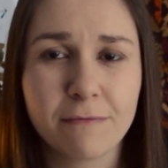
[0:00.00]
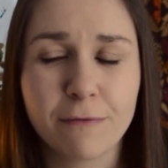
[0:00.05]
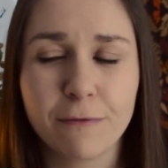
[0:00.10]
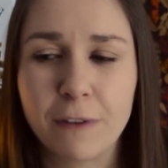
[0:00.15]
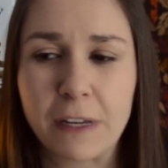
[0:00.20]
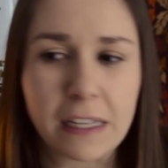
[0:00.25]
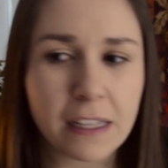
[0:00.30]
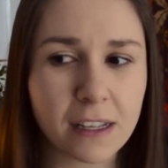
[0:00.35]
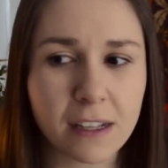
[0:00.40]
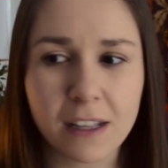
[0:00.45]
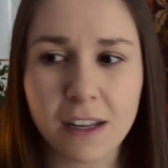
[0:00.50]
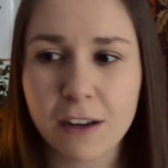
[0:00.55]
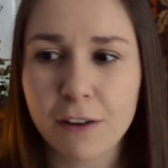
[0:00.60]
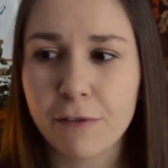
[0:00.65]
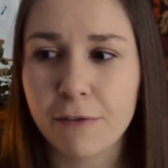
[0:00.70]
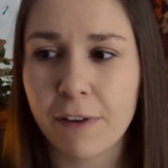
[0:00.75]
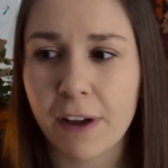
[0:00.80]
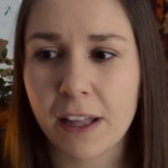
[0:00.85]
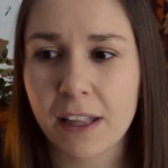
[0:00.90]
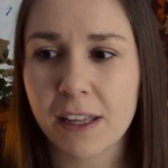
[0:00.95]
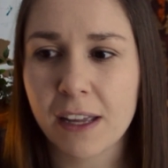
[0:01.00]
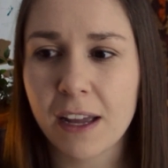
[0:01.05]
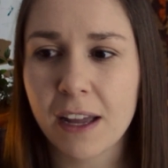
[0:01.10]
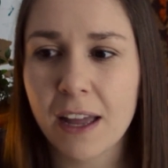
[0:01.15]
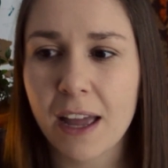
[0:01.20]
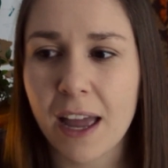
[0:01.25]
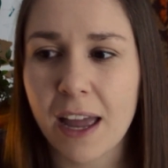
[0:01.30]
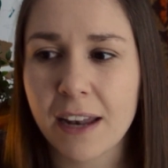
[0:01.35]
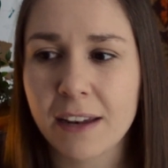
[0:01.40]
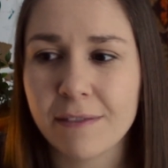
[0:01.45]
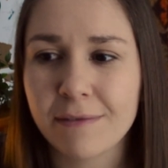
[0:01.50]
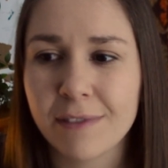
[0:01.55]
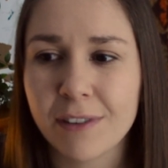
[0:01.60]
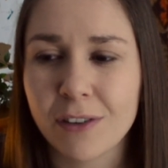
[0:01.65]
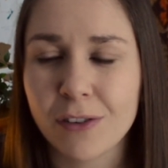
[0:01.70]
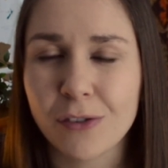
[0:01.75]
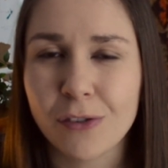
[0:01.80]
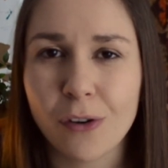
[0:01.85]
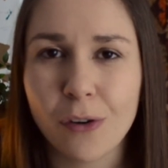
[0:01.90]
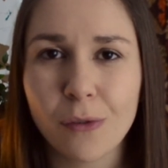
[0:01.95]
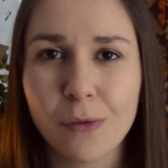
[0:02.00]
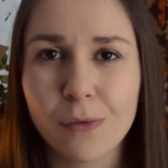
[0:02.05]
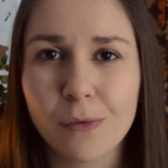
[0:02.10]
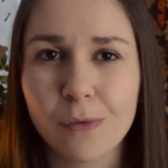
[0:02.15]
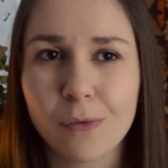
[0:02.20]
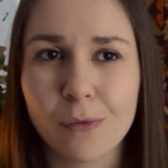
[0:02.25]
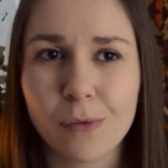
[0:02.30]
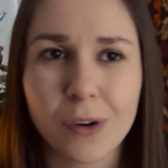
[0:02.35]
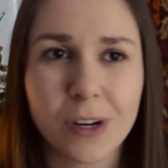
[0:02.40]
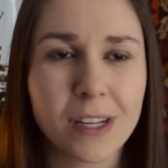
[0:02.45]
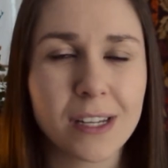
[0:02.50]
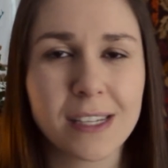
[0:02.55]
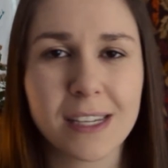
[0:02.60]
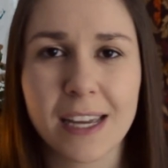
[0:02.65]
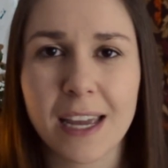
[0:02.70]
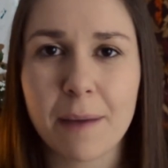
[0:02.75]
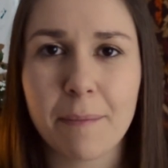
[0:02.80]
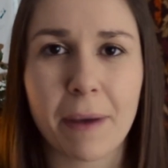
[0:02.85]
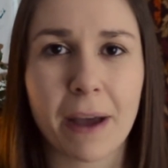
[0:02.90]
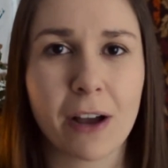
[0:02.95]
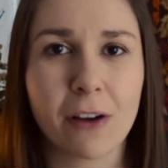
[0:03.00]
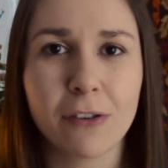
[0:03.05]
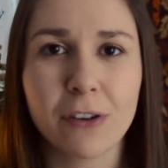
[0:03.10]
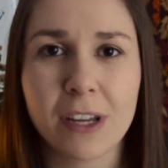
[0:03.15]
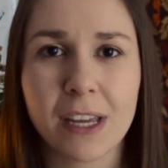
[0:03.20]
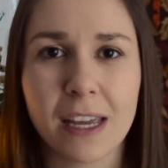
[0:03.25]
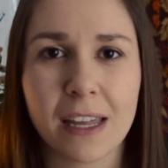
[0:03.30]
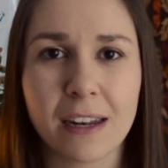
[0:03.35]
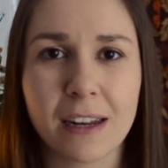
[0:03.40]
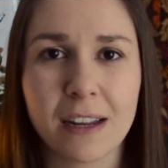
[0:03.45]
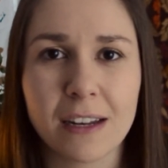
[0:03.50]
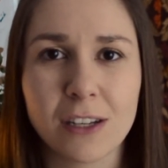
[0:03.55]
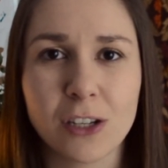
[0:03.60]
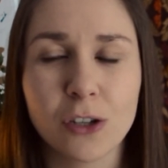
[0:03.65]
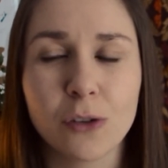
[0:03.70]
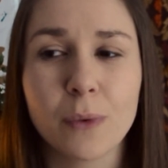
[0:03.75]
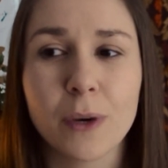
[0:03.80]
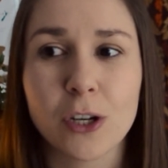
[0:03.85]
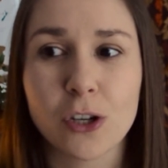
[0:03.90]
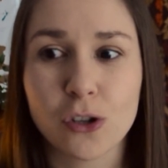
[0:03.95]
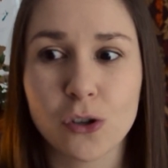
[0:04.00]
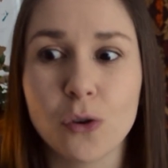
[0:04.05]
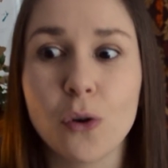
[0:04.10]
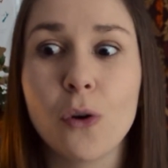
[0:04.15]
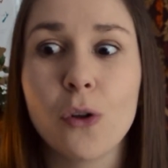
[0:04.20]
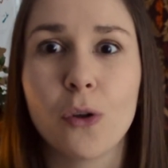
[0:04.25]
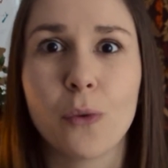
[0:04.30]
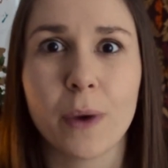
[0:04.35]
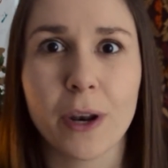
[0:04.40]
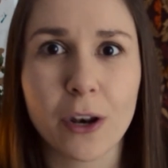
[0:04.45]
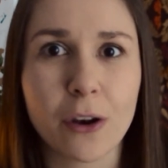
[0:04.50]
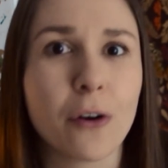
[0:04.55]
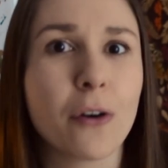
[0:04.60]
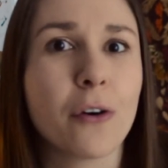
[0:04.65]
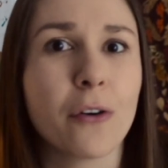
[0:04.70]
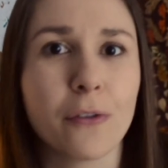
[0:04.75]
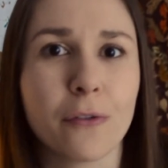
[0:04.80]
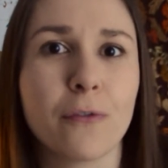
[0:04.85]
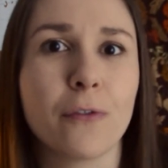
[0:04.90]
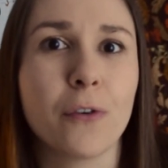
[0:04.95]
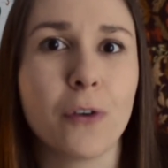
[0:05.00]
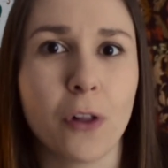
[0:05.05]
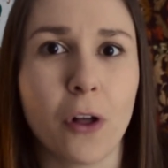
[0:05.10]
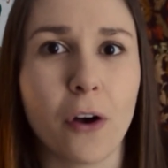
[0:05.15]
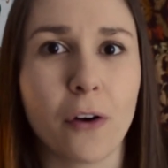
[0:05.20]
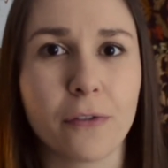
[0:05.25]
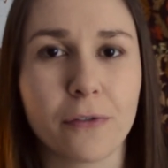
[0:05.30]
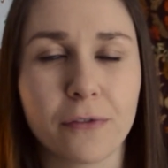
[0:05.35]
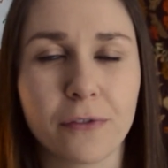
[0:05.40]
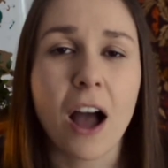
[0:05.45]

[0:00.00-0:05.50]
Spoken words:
feeling like a failure, and not wanting to get back on again until we're sure that we're not going to fall off.